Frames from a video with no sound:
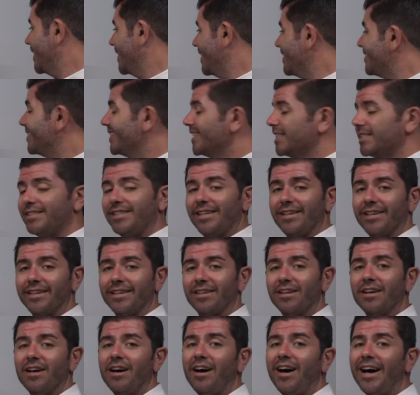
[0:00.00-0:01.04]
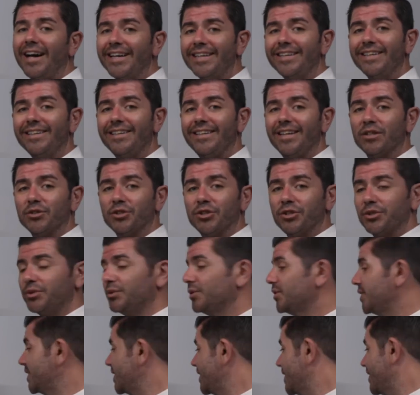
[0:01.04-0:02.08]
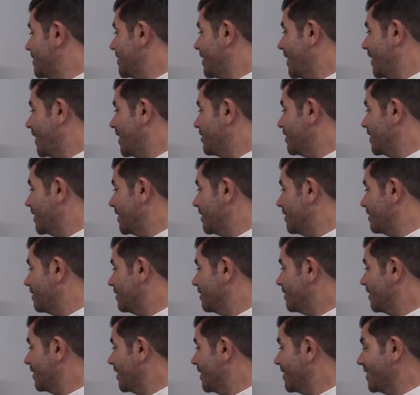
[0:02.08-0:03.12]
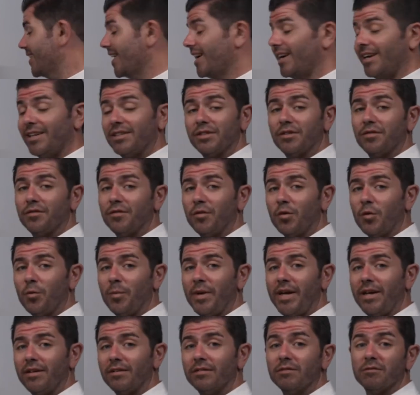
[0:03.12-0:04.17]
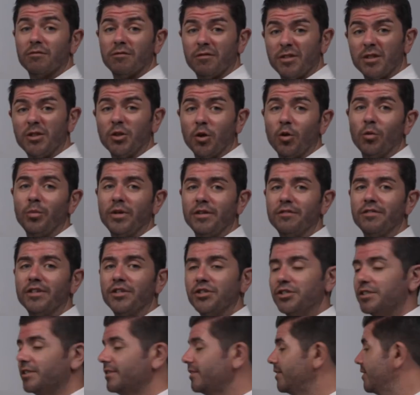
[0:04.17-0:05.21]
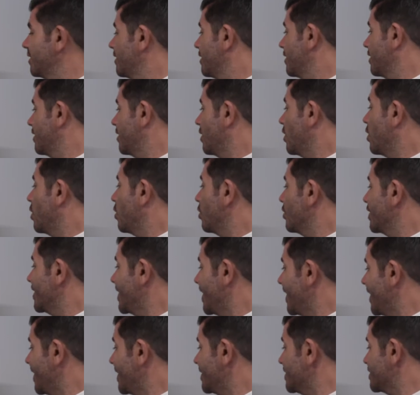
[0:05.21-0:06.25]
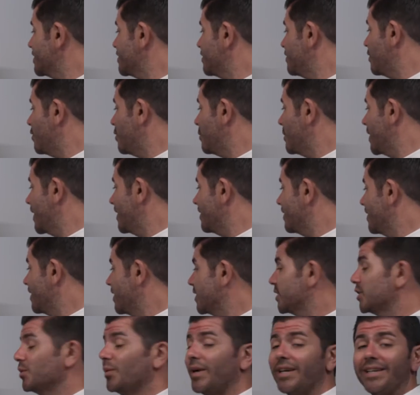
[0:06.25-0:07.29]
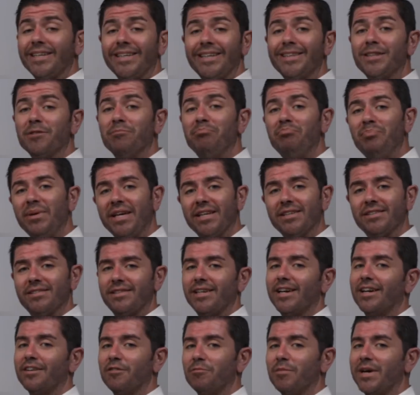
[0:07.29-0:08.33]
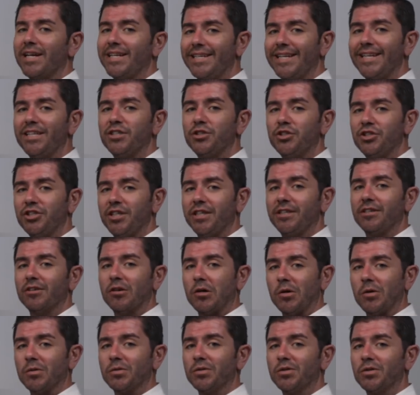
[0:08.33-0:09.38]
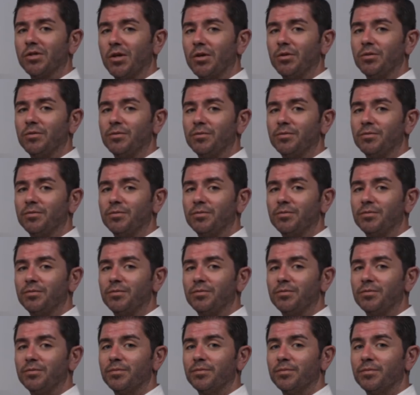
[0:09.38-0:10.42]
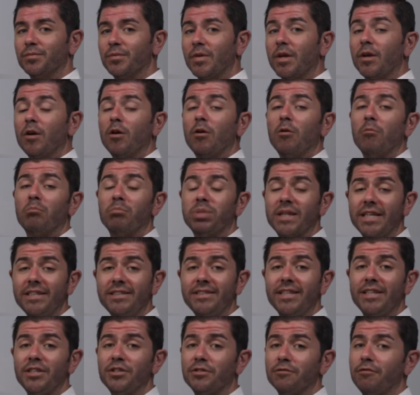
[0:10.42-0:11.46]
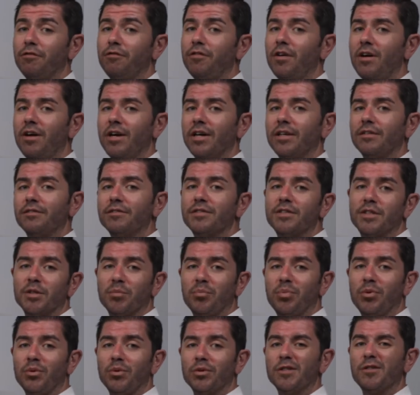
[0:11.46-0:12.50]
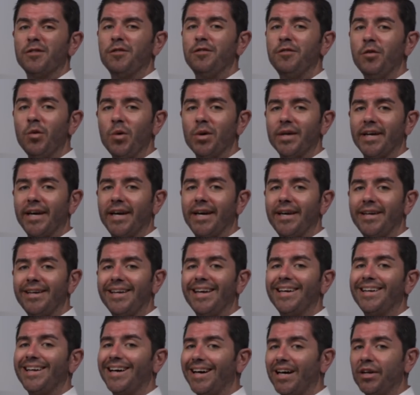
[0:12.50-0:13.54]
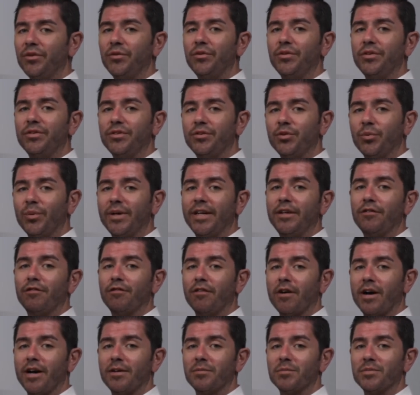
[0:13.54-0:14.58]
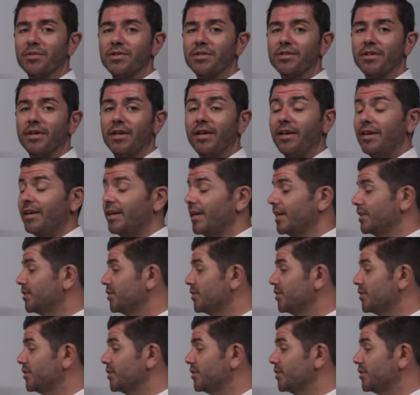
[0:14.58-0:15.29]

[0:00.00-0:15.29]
In this setting, I can now choose to either have it in enhanced format for Dolby Vision, or enhanced format so I can get the best out of my next-gen console. PlayStation 5 supports 4K at 120 frames, and